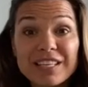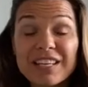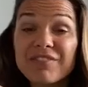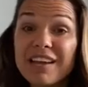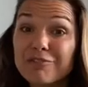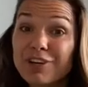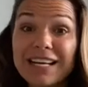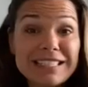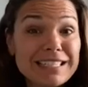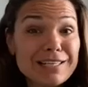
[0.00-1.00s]
And if they have
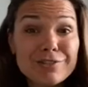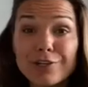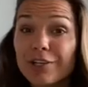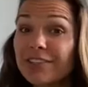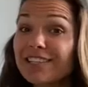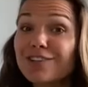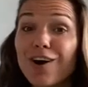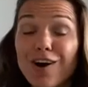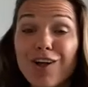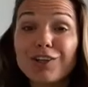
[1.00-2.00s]
grass seed and dirt, that's
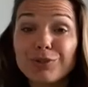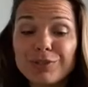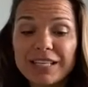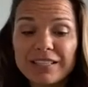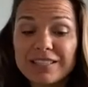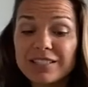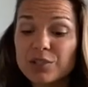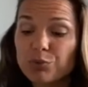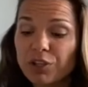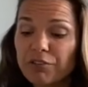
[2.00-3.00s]
all you need. This is
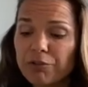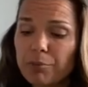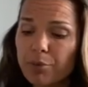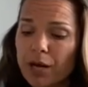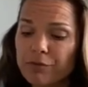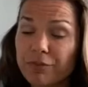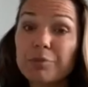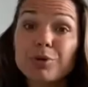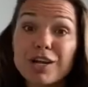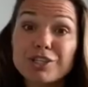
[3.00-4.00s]
a really fun
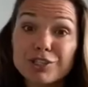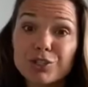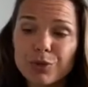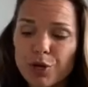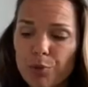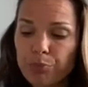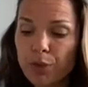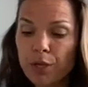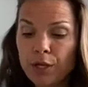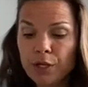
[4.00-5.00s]
project to do at home.
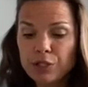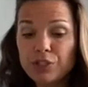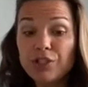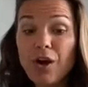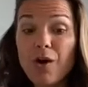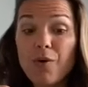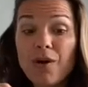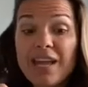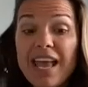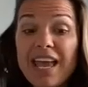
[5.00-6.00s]

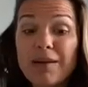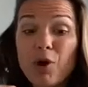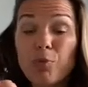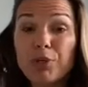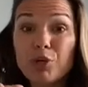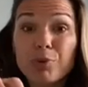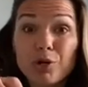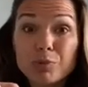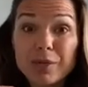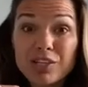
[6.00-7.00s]
So, and I'm hoping you'll
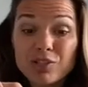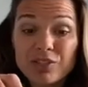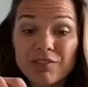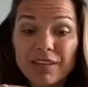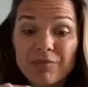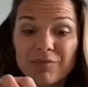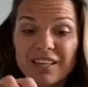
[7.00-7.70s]
post pictures of it.